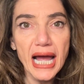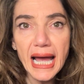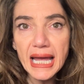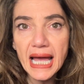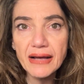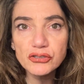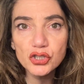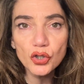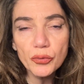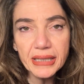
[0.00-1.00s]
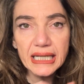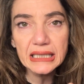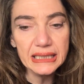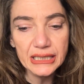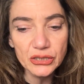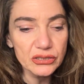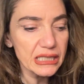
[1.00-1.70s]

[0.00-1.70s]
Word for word: I have so many glitters.